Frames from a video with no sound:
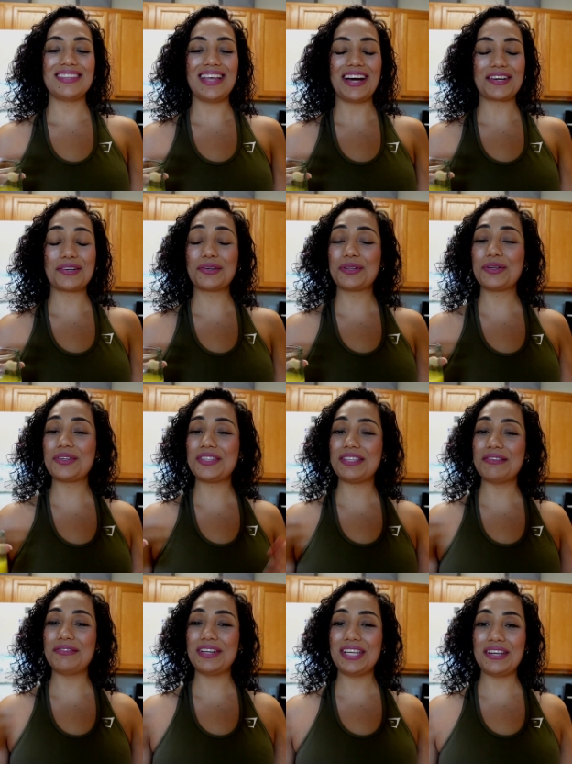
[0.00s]
That concludes
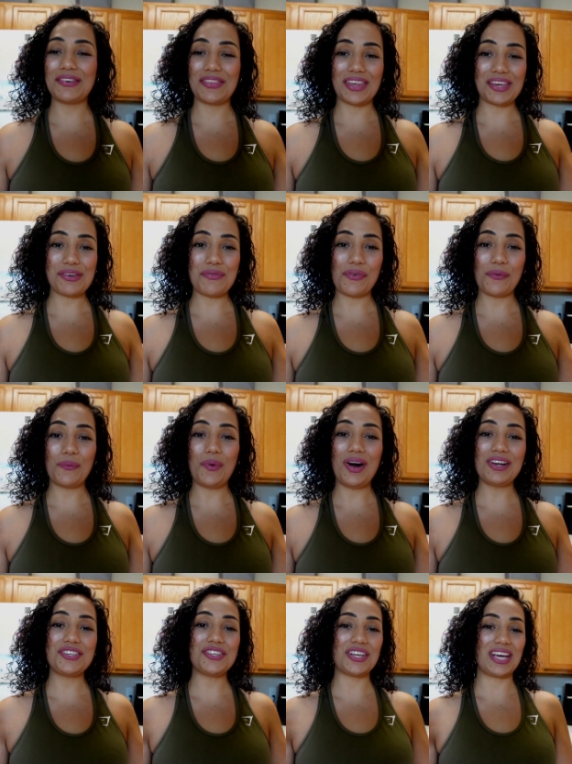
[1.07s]
the video. Thank you for
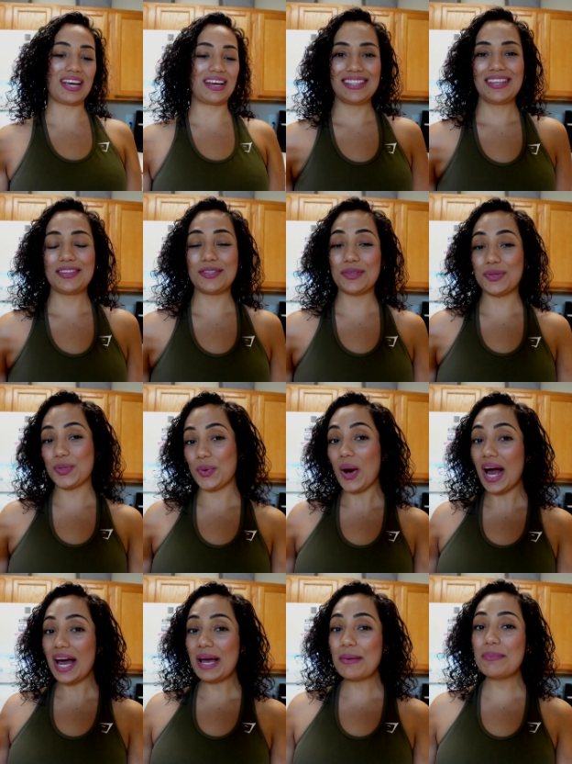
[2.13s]
watching.
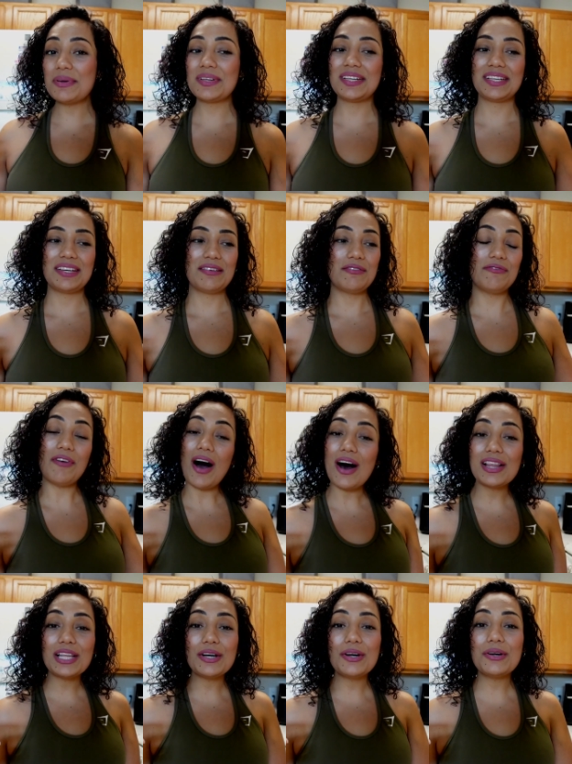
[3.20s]
Subscribe
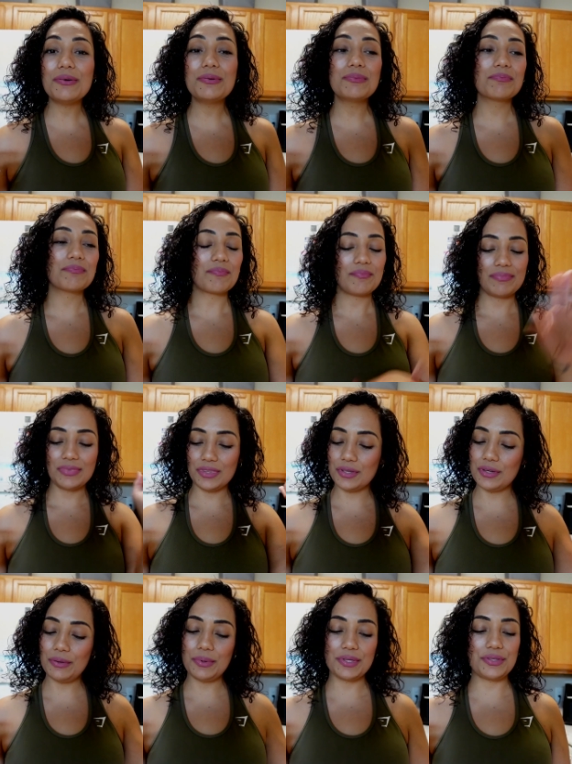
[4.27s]
follow,
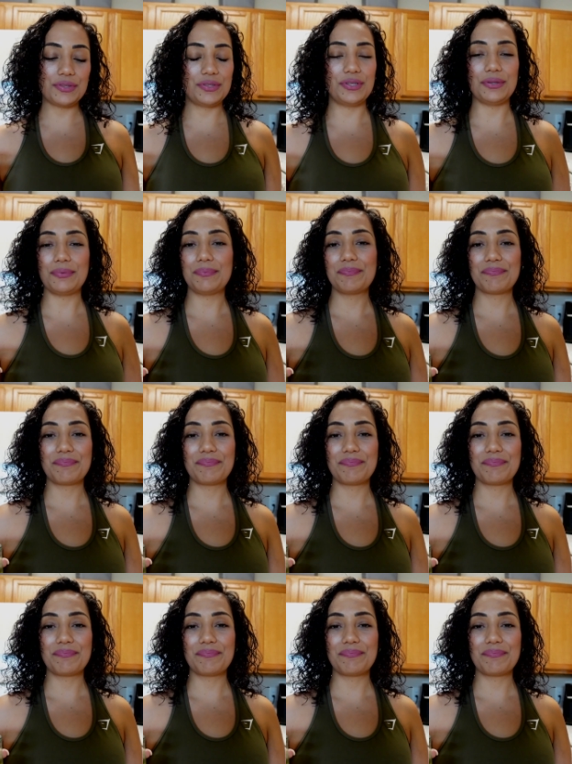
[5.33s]
you know what to do.